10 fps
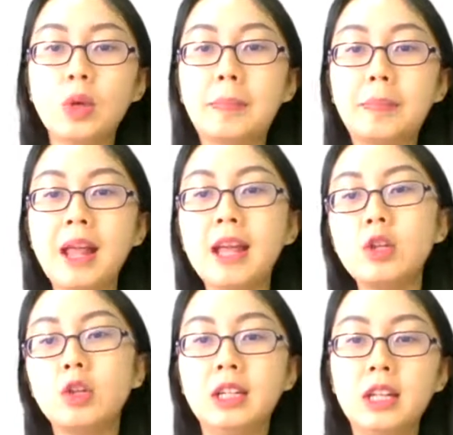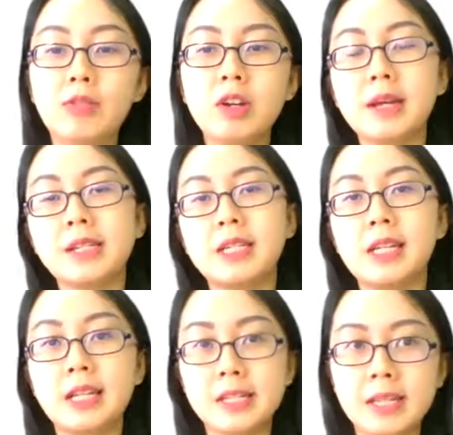can plan your delivery method
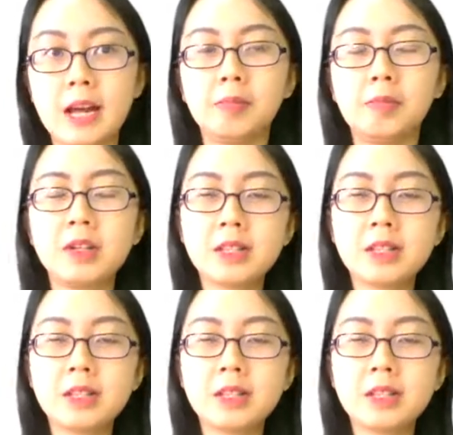and style.